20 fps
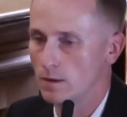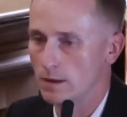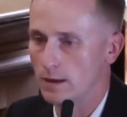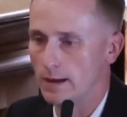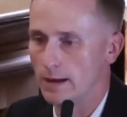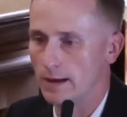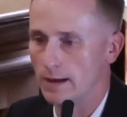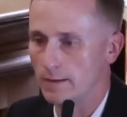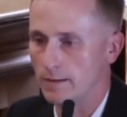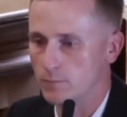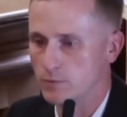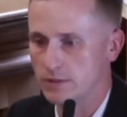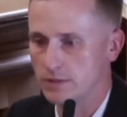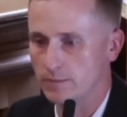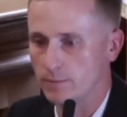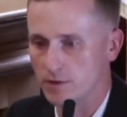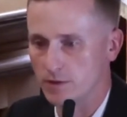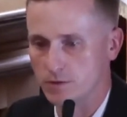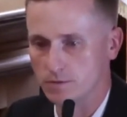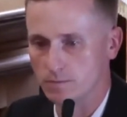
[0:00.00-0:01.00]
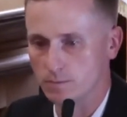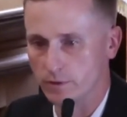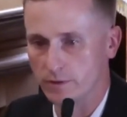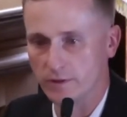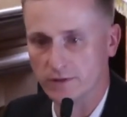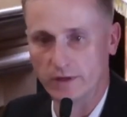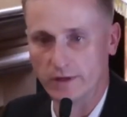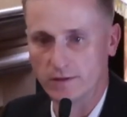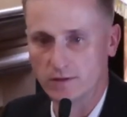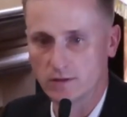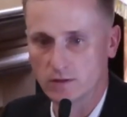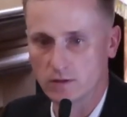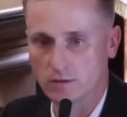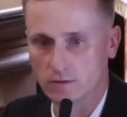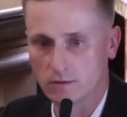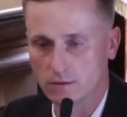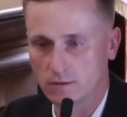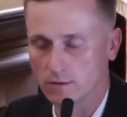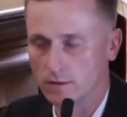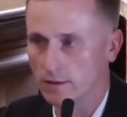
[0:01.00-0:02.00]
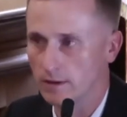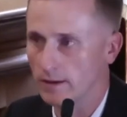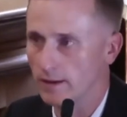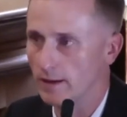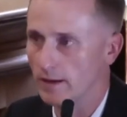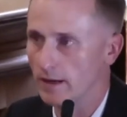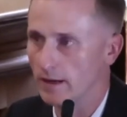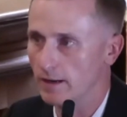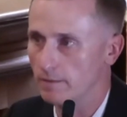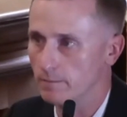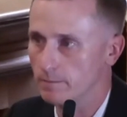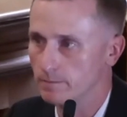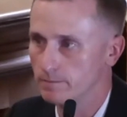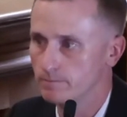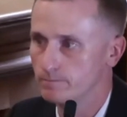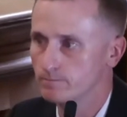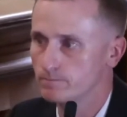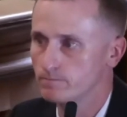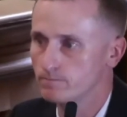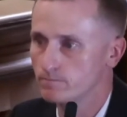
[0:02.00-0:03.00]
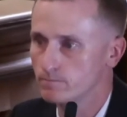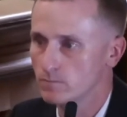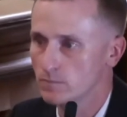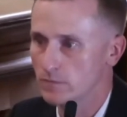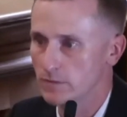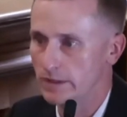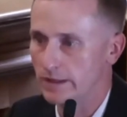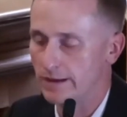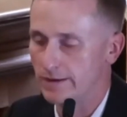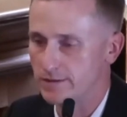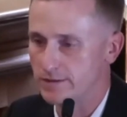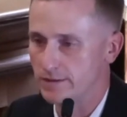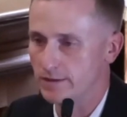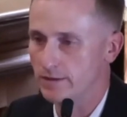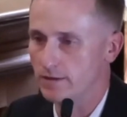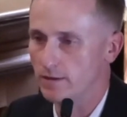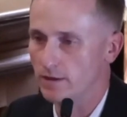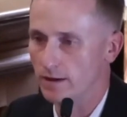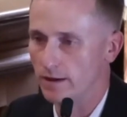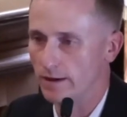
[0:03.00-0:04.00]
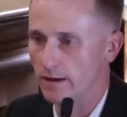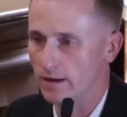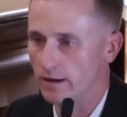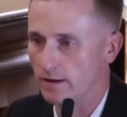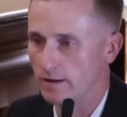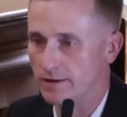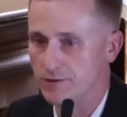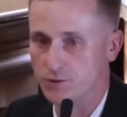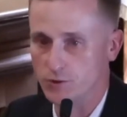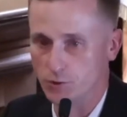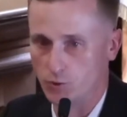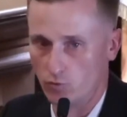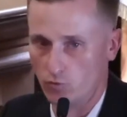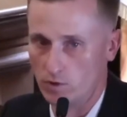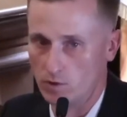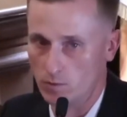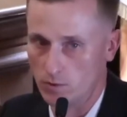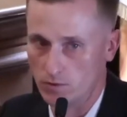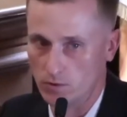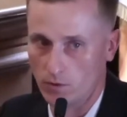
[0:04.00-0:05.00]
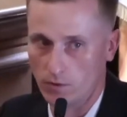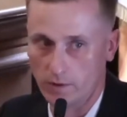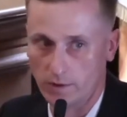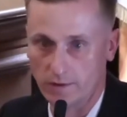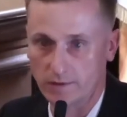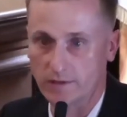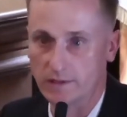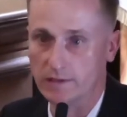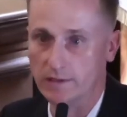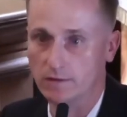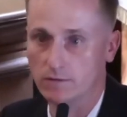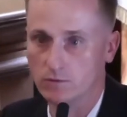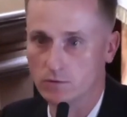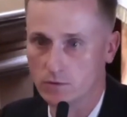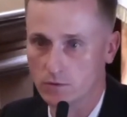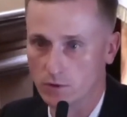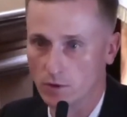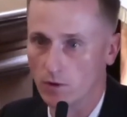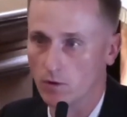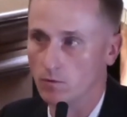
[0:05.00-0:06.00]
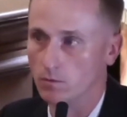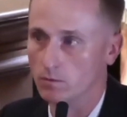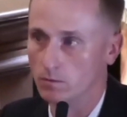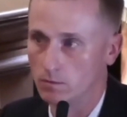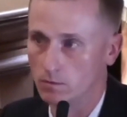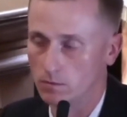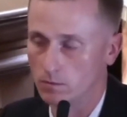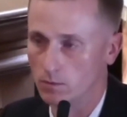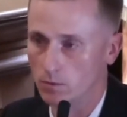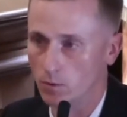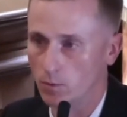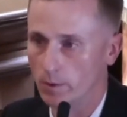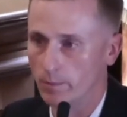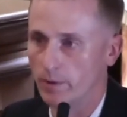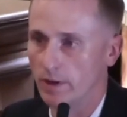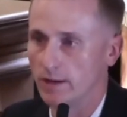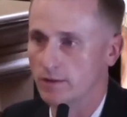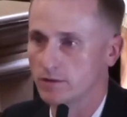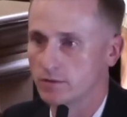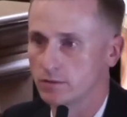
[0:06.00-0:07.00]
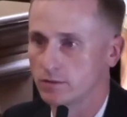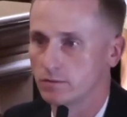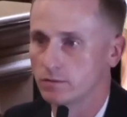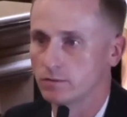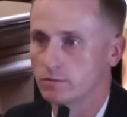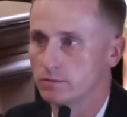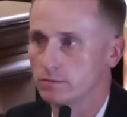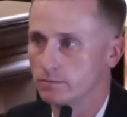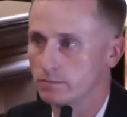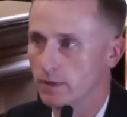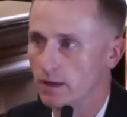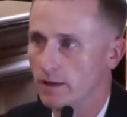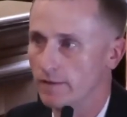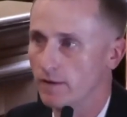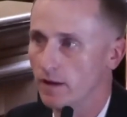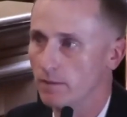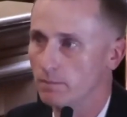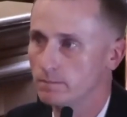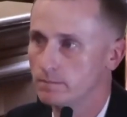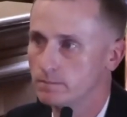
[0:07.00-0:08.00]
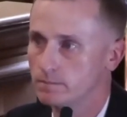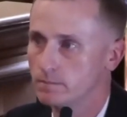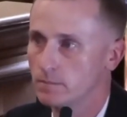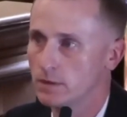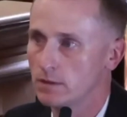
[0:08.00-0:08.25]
You see a bunch of police lights. Canton engine 3 was already on scene, so we parked behind them.